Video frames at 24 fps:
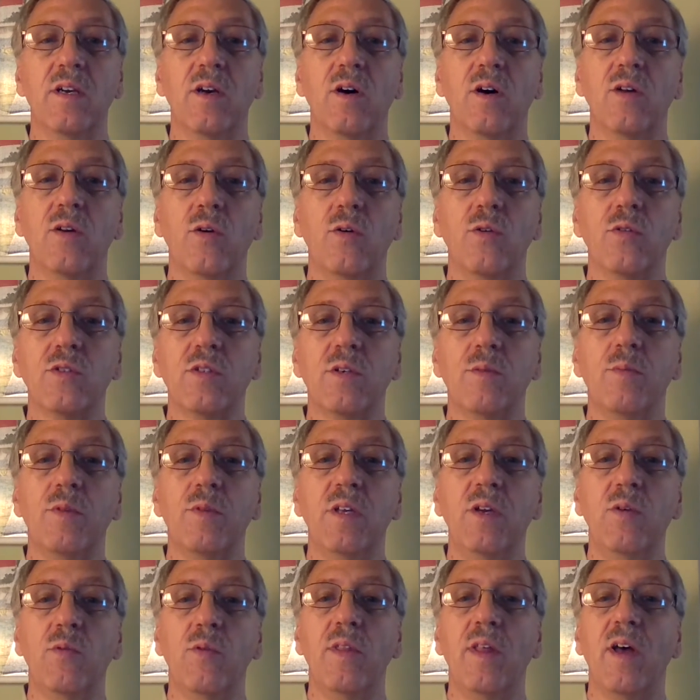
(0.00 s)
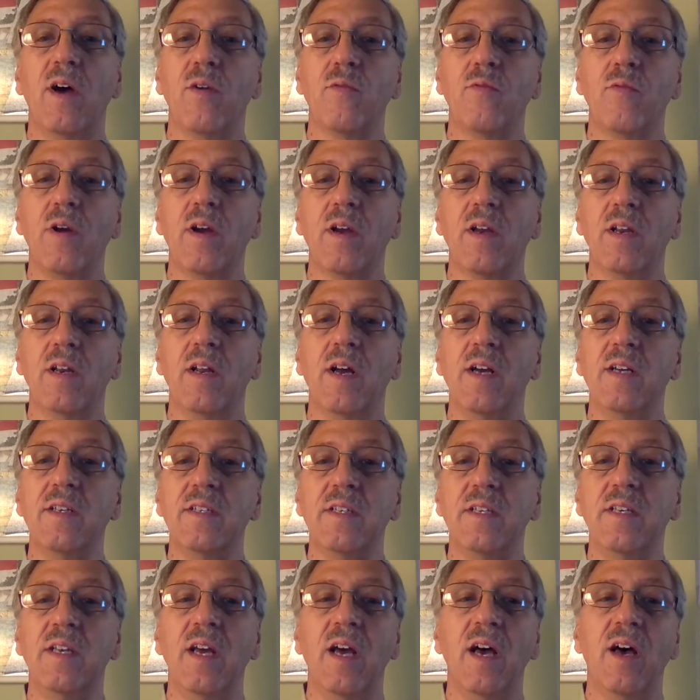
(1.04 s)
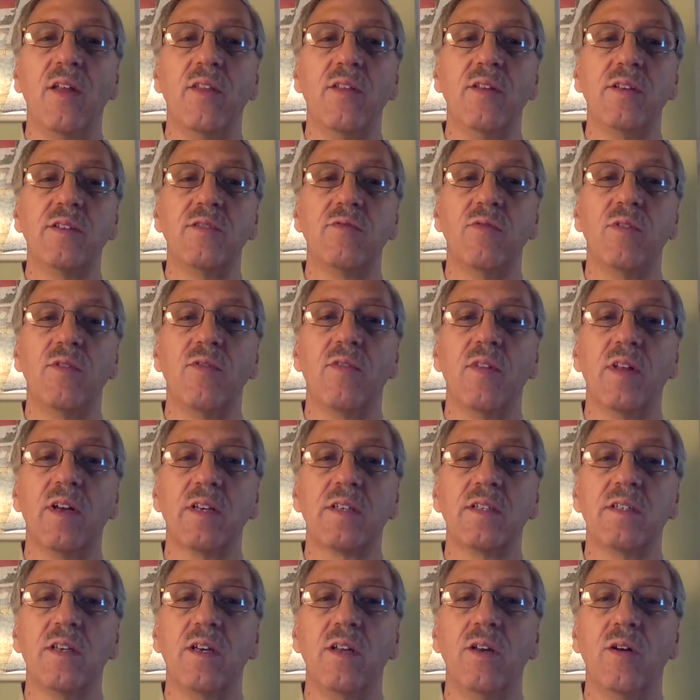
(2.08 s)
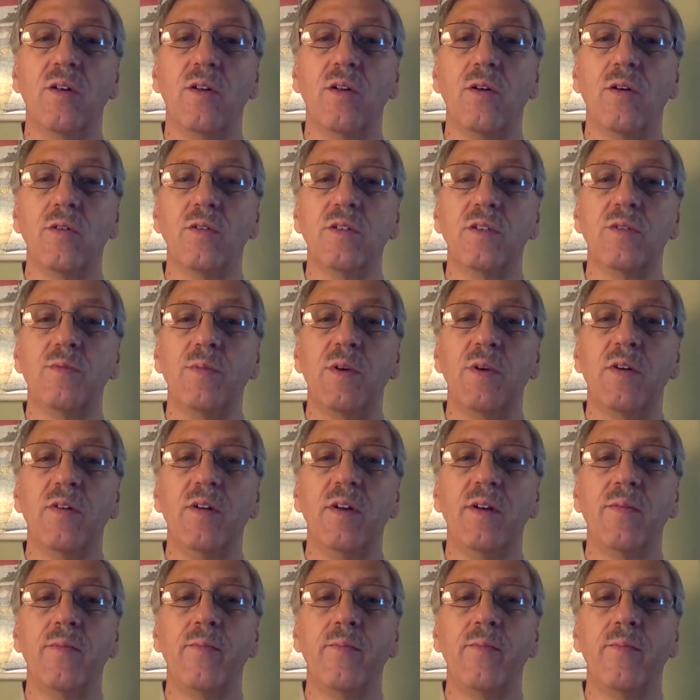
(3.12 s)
unwholesomely without recognizing how this reflects an unholy spirit?